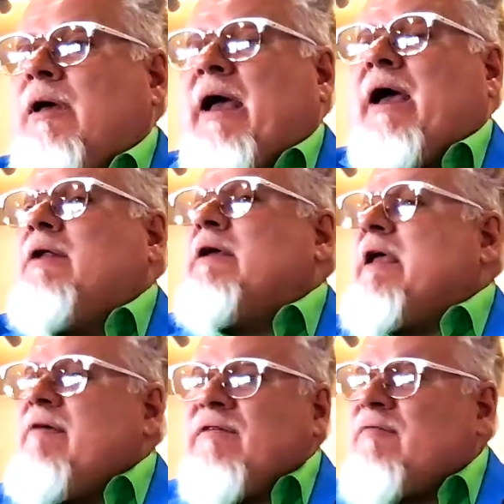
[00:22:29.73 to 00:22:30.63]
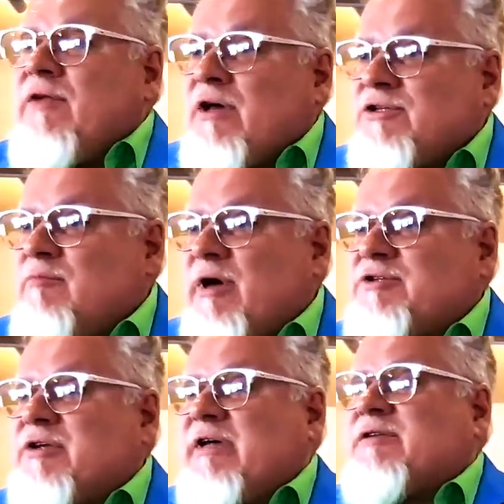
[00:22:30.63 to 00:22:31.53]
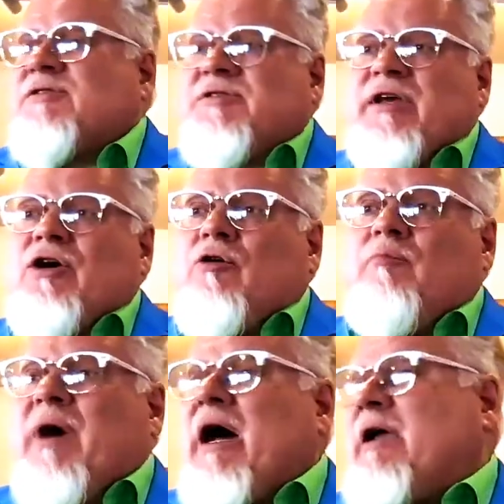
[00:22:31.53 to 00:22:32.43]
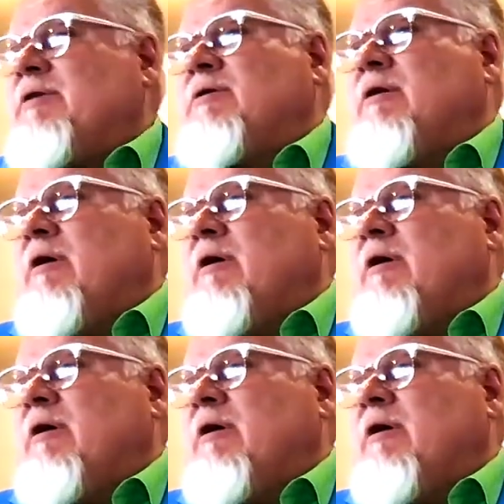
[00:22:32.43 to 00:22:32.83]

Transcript: And even if not so much as a single byte